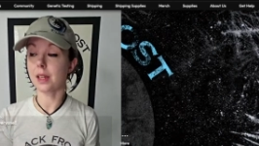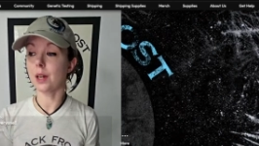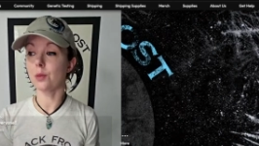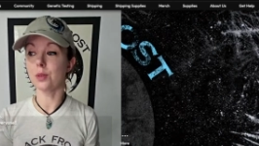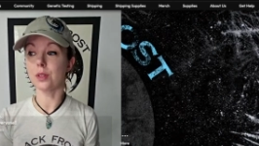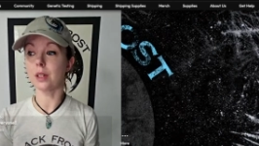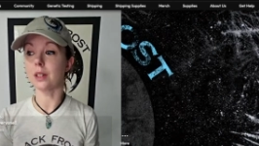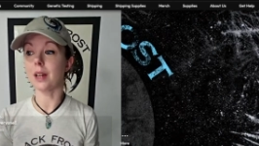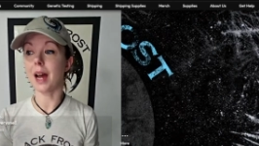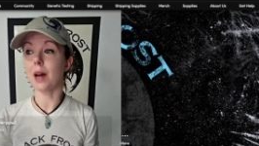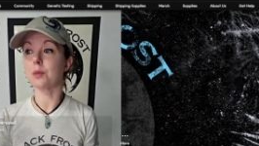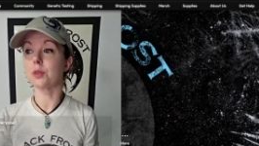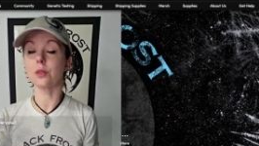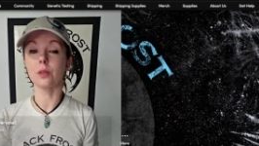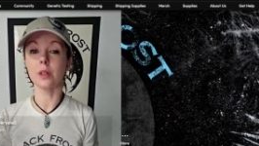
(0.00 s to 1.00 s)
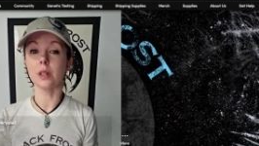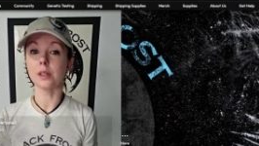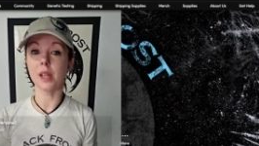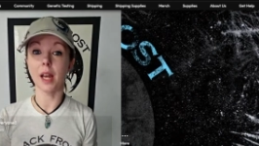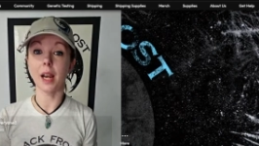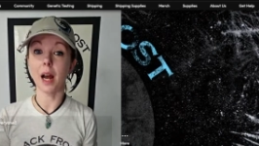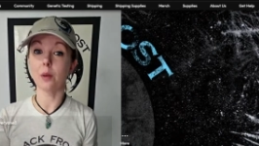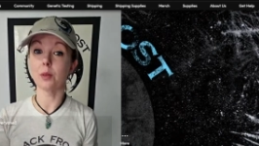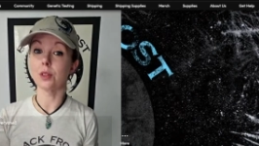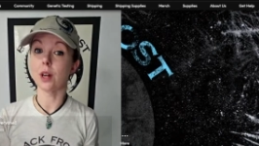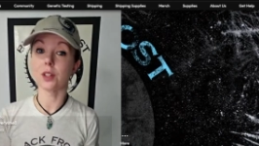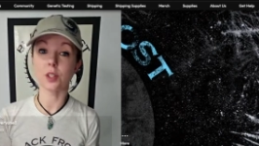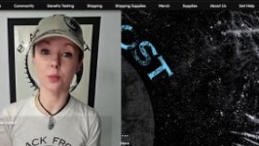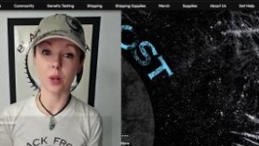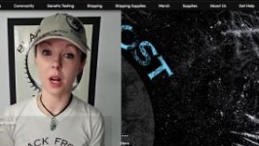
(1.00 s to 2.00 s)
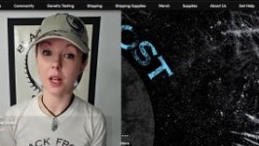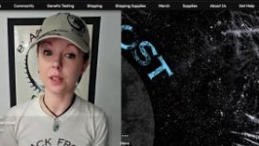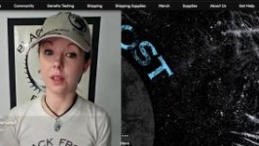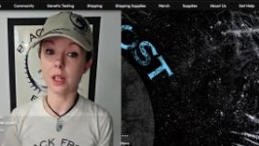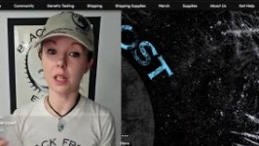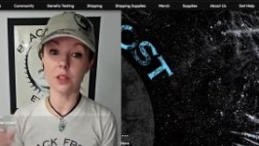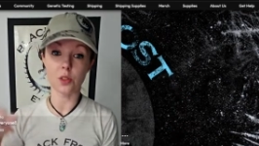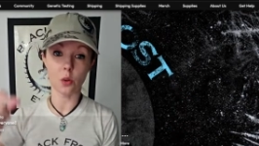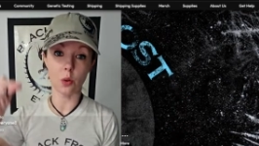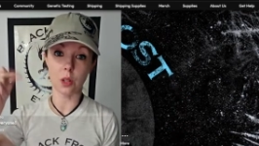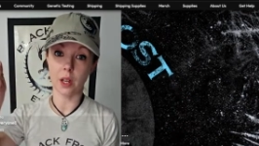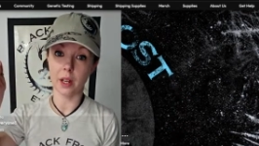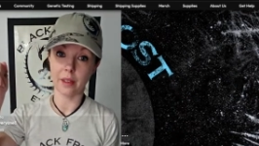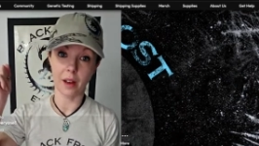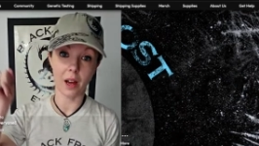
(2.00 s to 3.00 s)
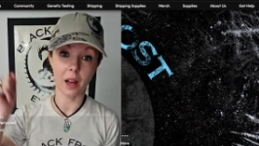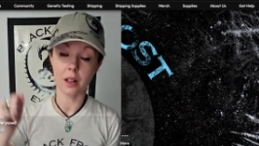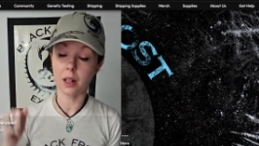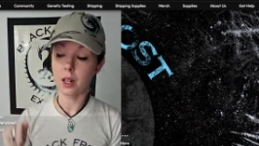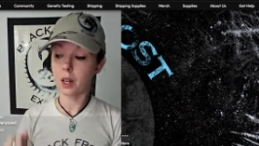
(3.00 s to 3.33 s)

It was absolutely insane. I was not surprised that he sold like that.